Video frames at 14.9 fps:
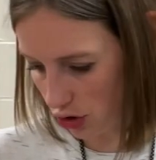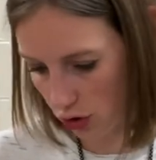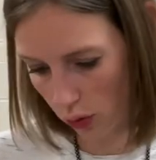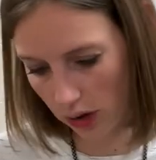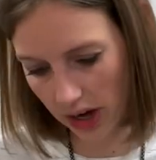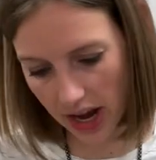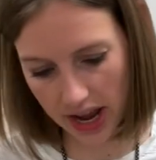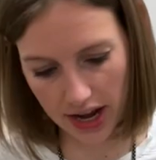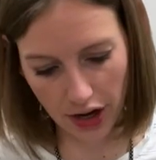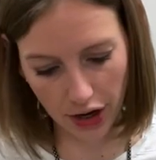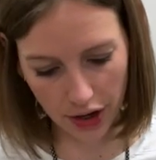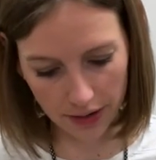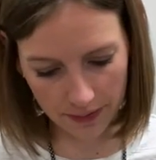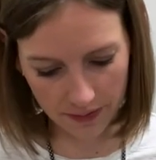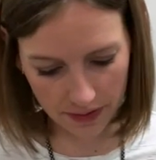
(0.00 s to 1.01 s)
door
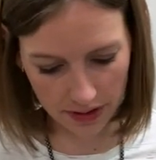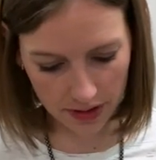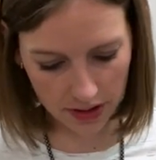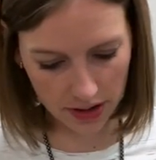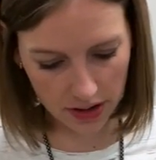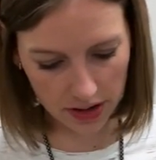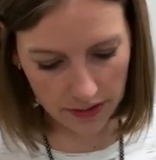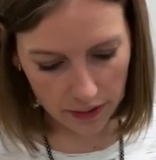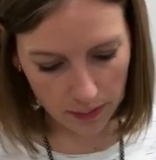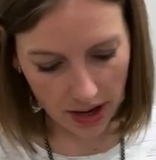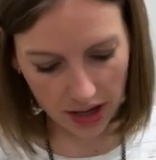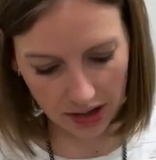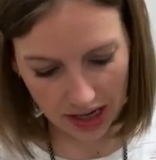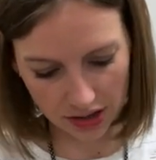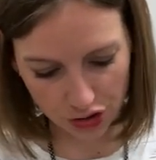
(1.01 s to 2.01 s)
hanger from my
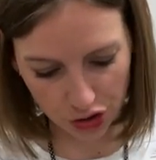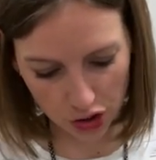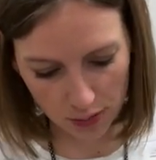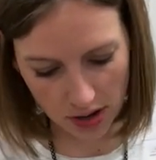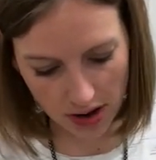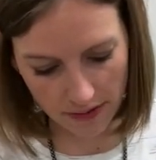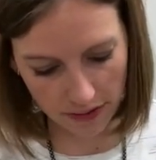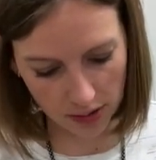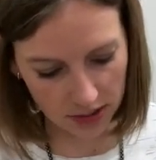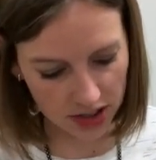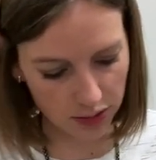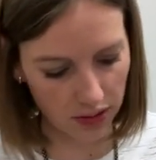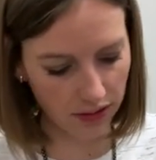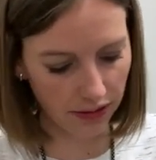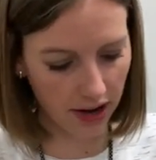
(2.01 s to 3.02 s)
classroom from a
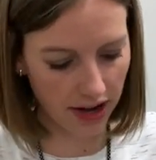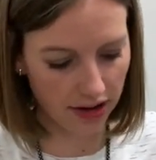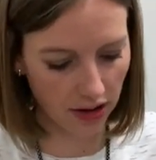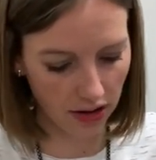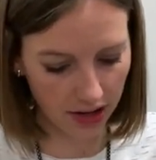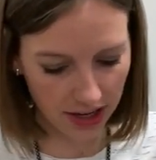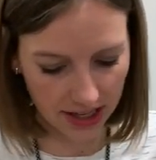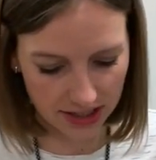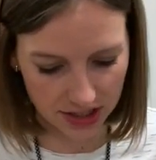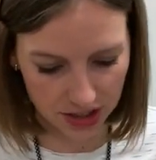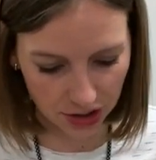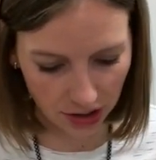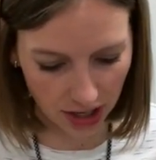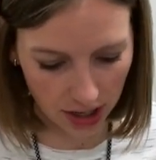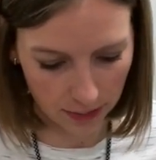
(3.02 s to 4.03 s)
sweet friend on
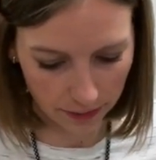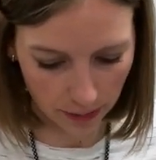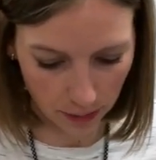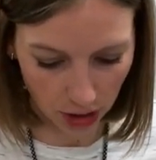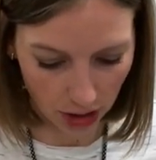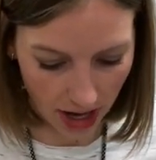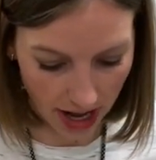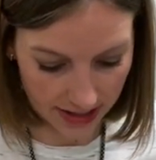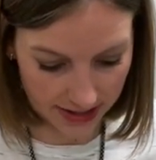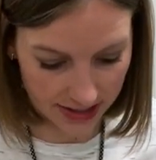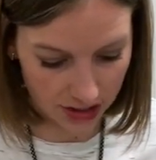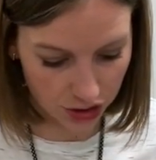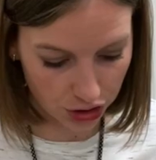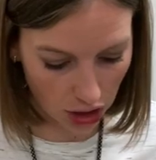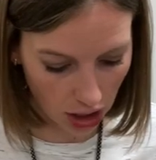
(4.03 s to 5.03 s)
Instagram from her
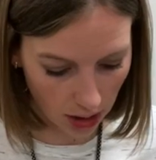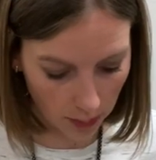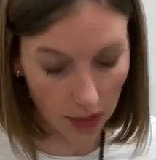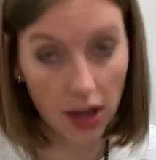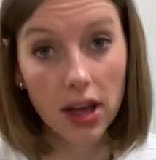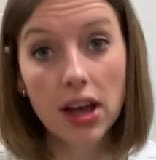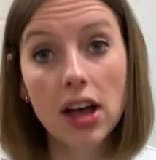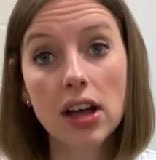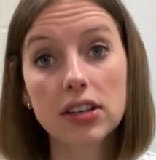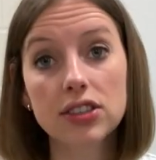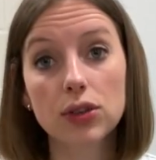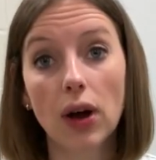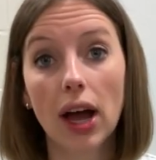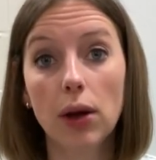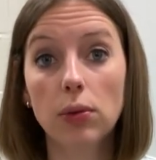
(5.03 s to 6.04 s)
Etsy shop.
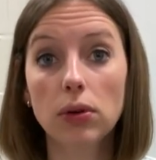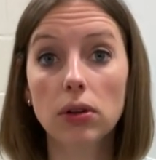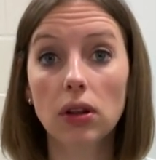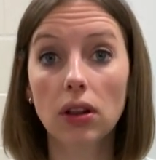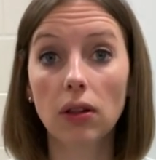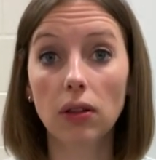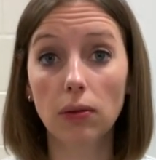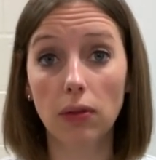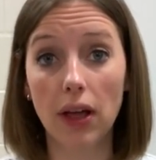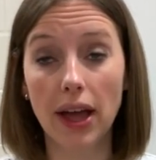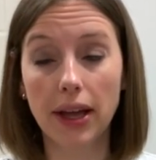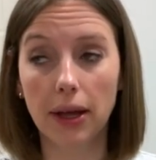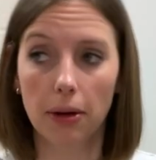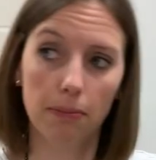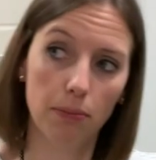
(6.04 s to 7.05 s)
So I will
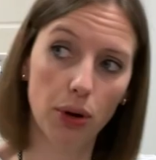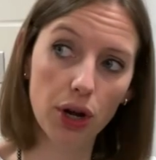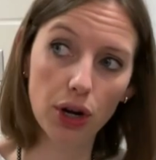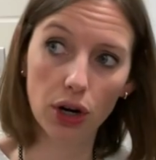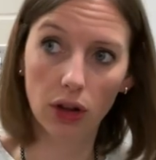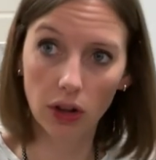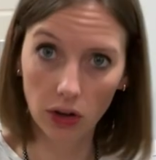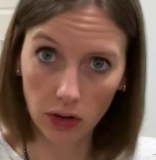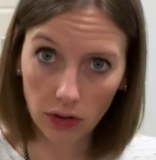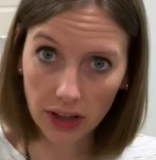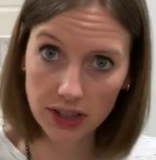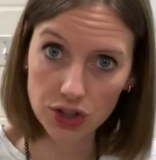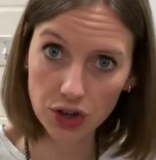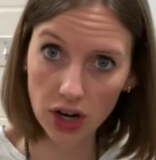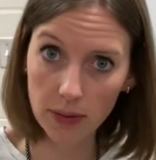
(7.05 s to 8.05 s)
like put her little
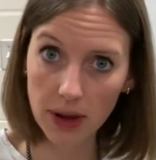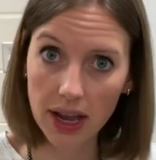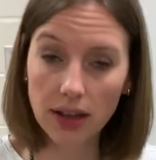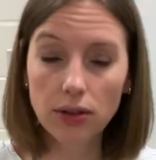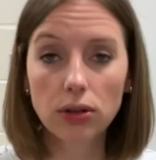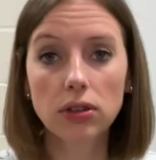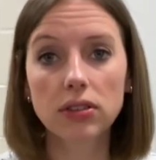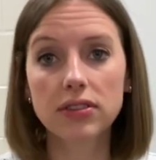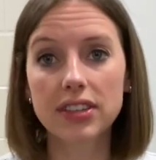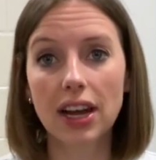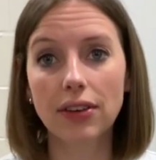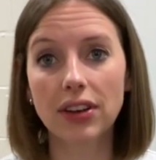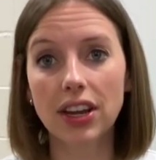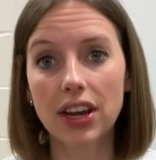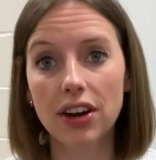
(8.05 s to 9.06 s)
Instagram handle
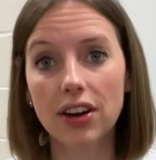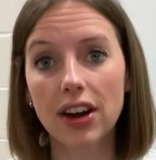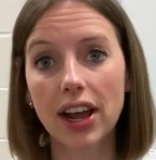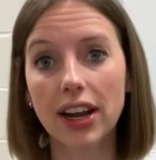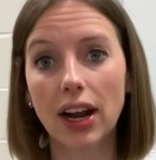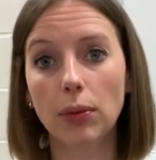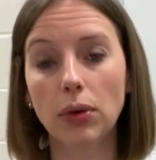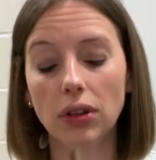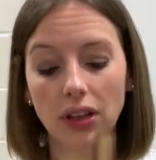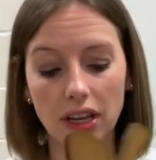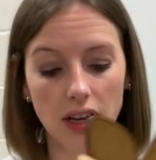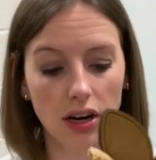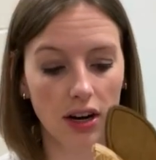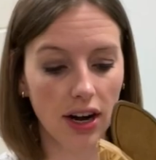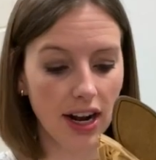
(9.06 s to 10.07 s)
down here and I will
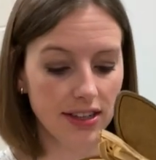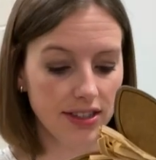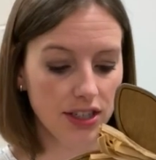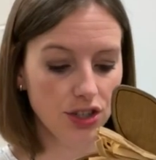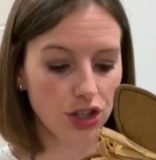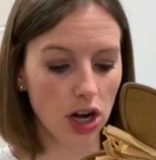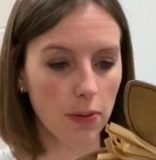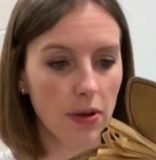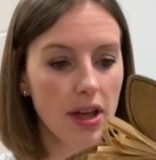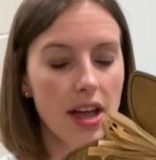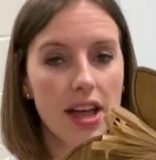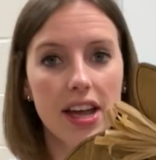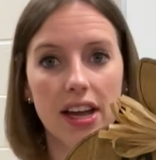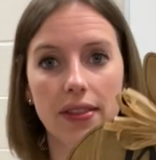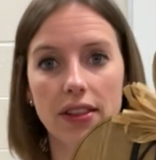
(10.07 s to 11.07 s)
link her Etsy shop
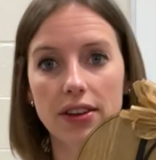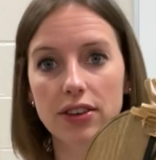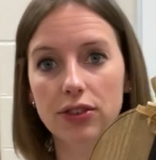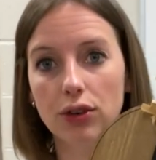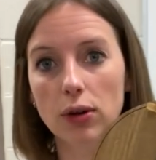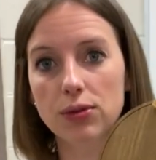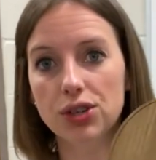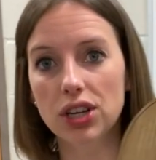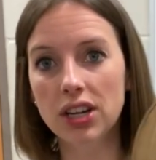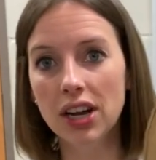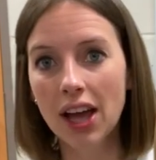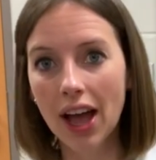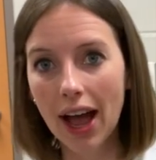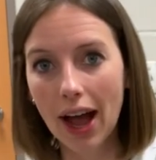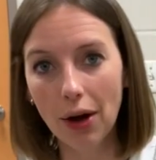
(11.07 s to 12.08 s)
in the description.
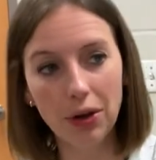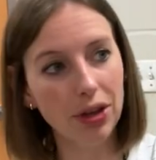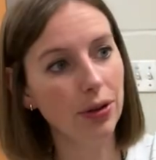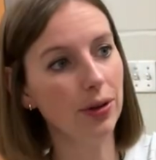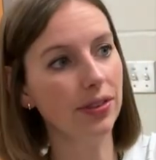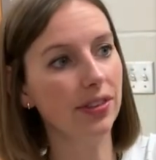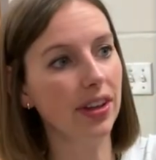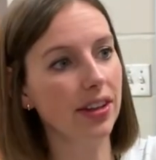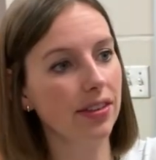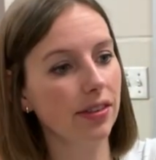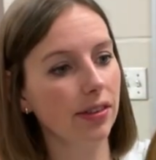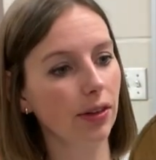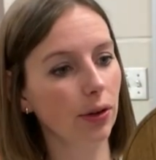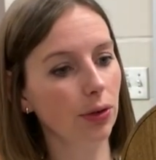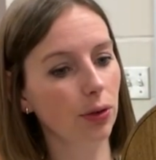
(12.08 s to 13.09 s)
How cute is
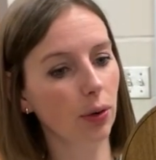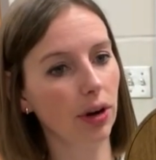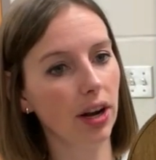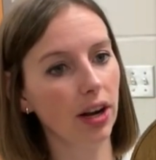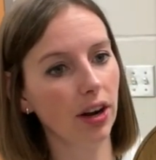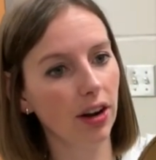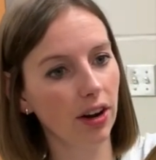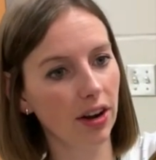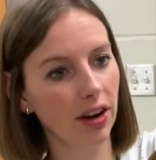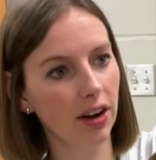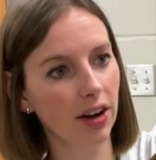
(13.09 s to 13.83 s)
this little door hanger?